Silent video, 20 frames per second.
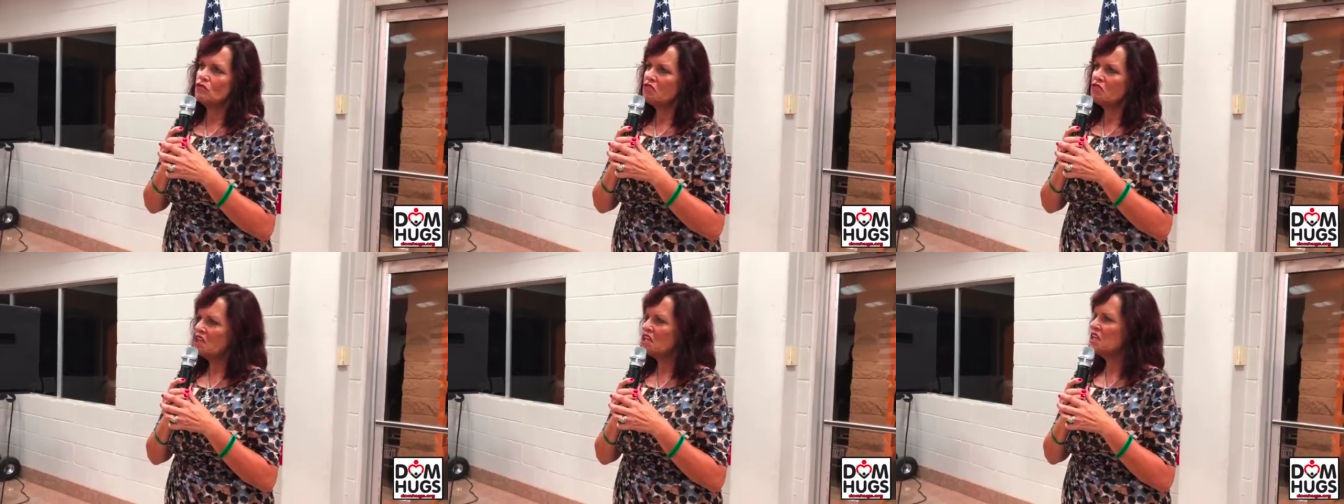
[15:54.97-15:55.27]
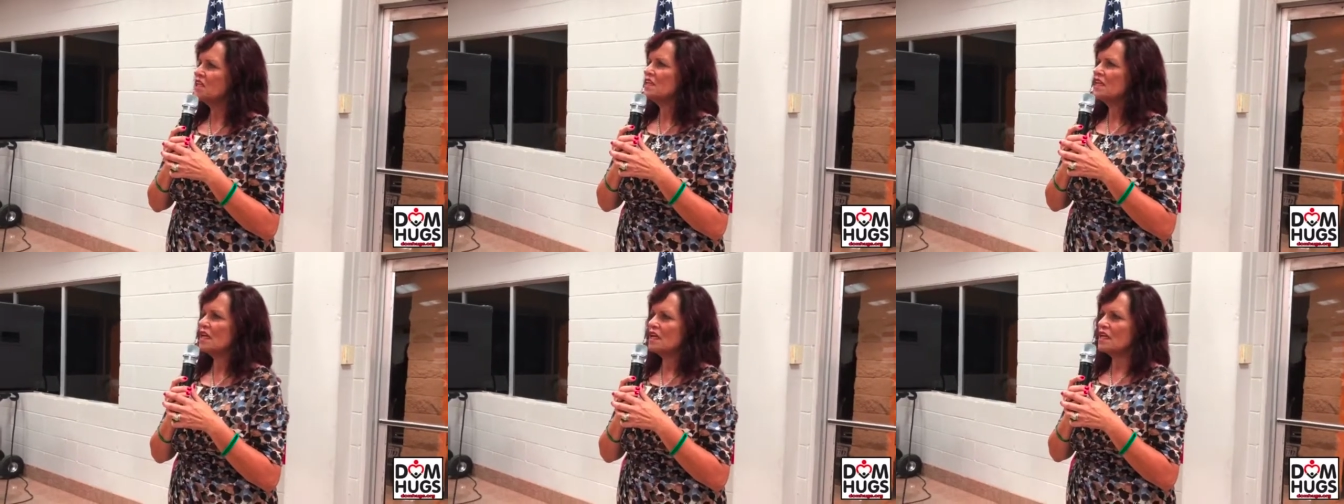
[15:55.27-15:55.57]

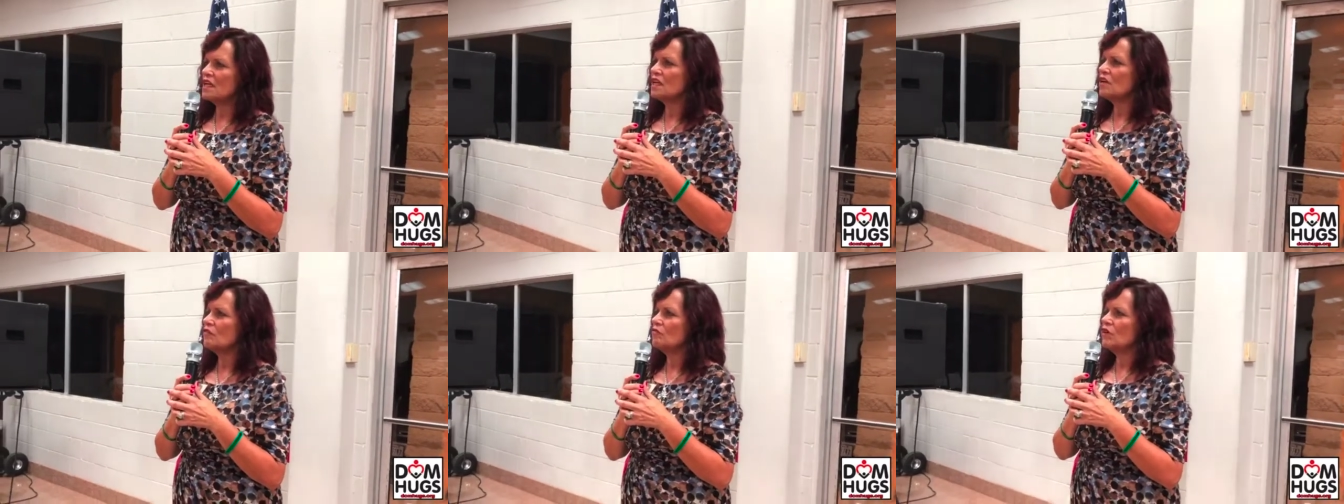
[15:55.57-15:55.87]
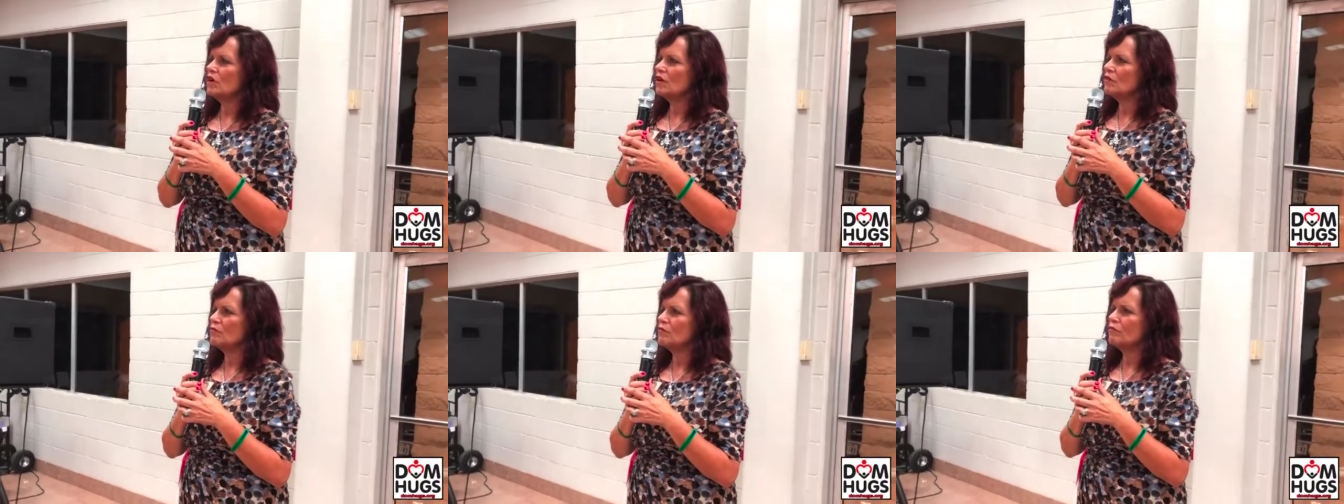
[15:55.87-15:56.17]
really didn't
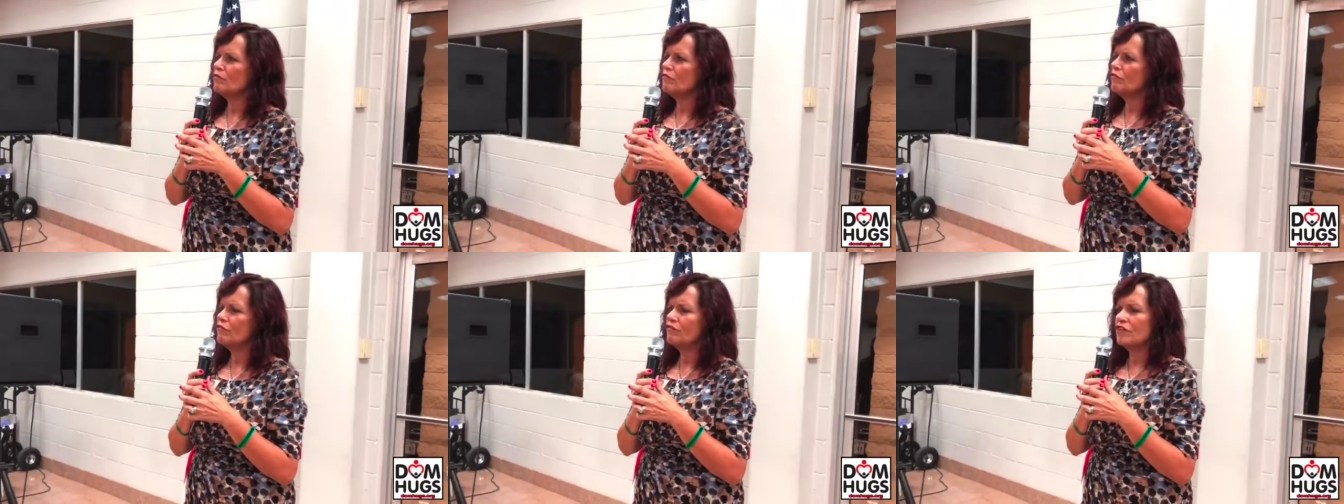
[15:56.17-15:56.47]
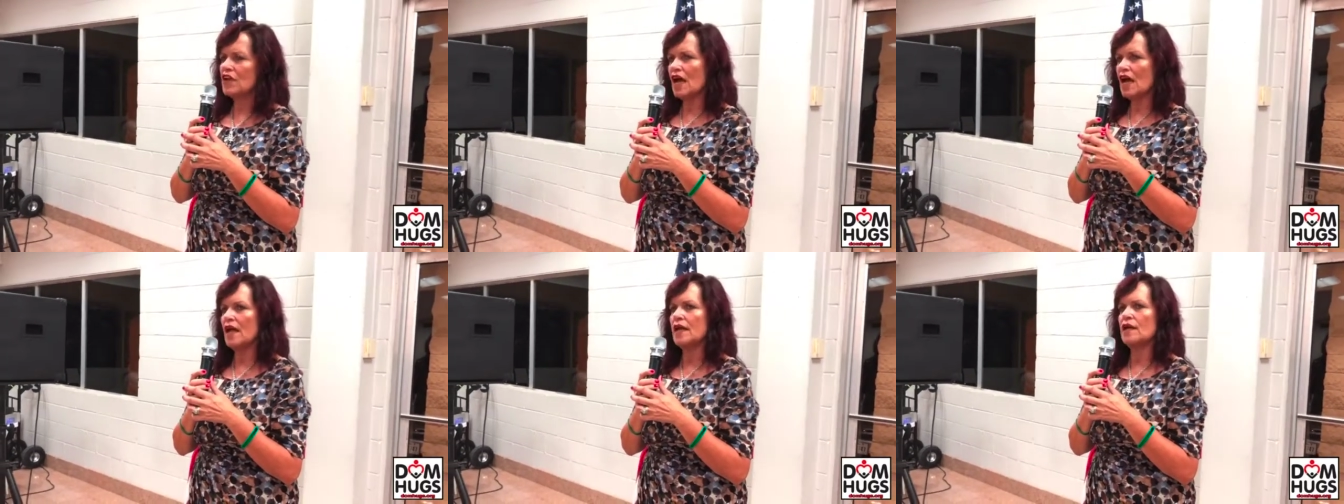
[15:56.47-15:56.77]
give a
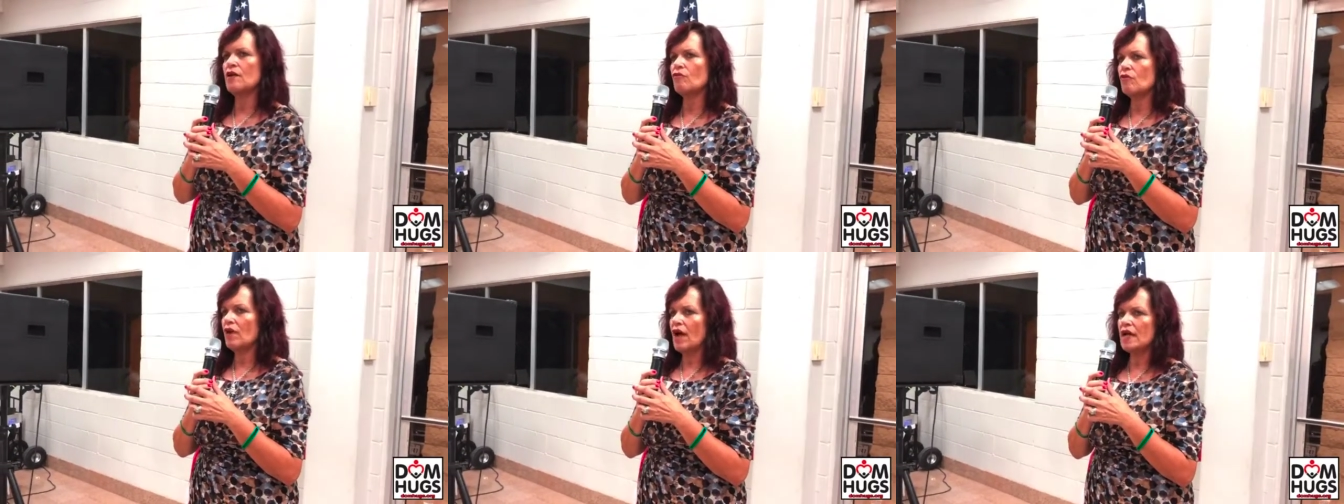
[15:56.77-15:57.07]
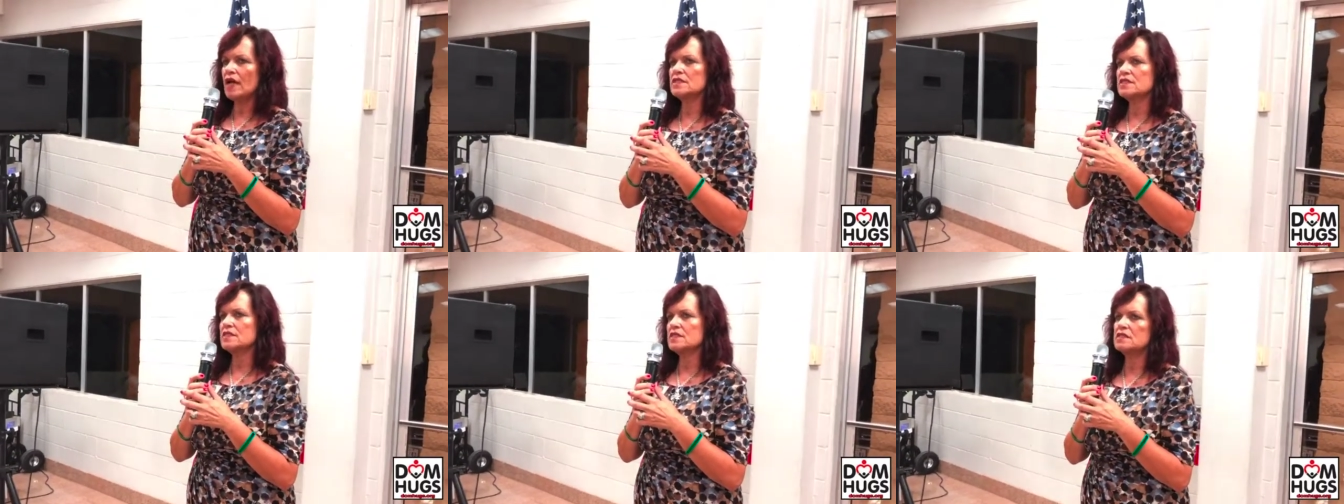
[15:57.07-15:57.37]
flying
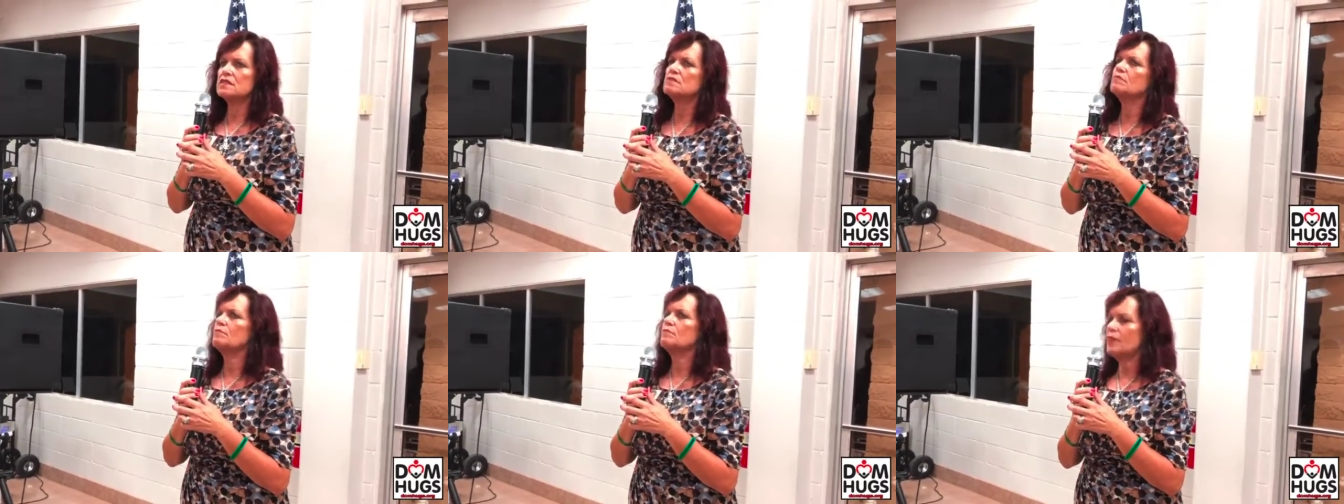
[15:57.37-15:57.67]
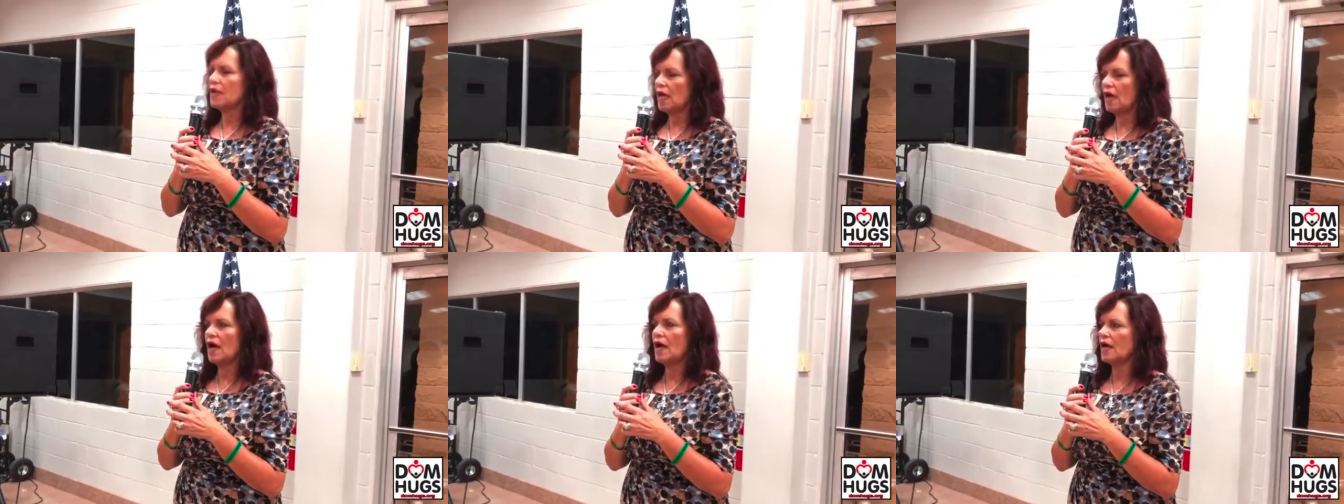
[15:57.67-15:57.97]
rat's
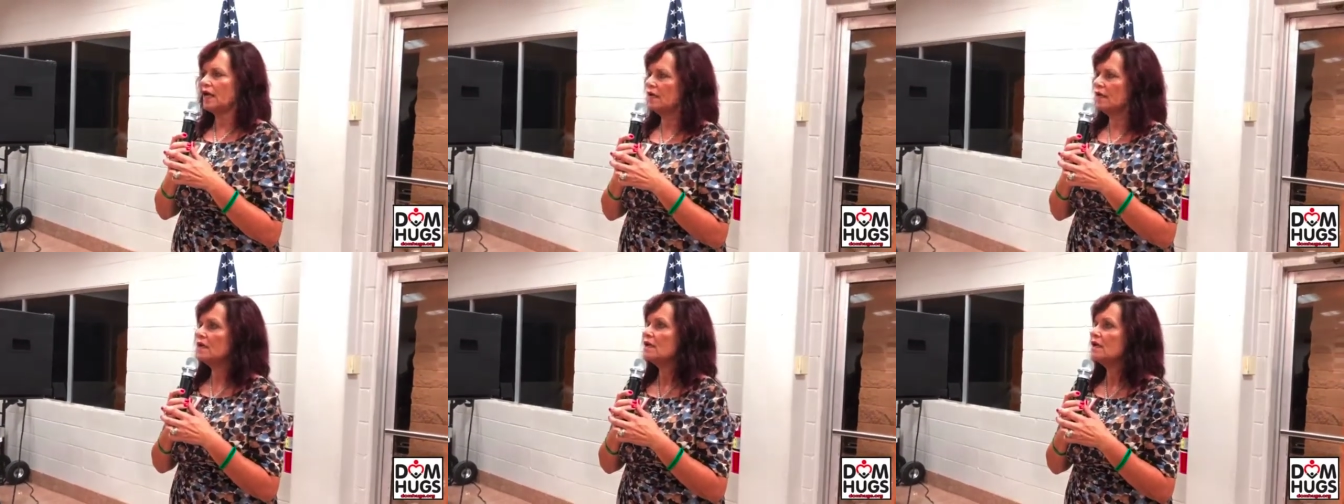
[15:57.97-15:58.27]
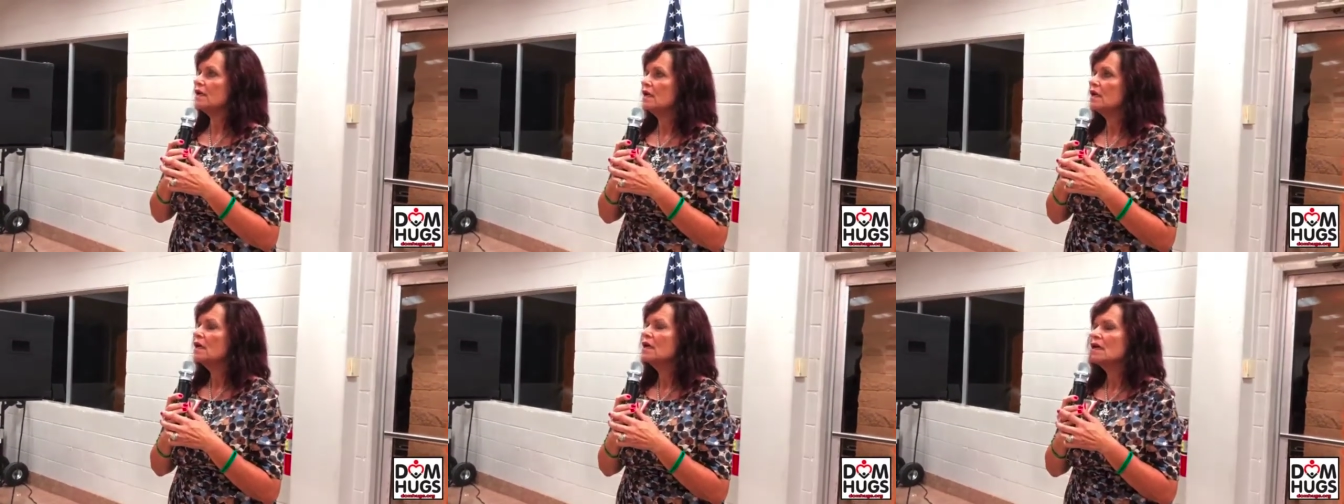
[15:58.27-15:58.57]
behind
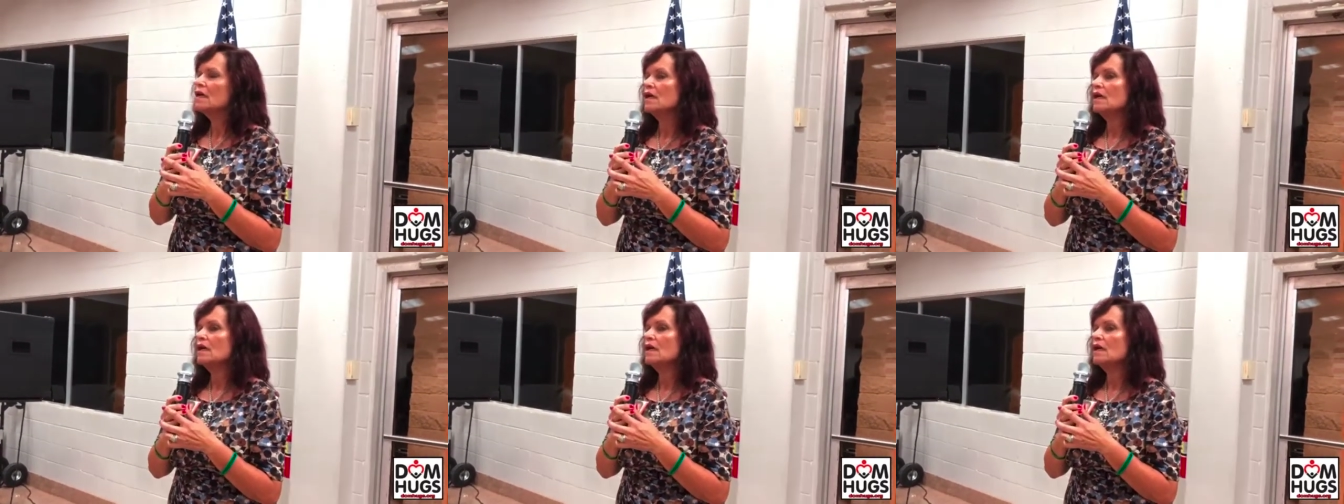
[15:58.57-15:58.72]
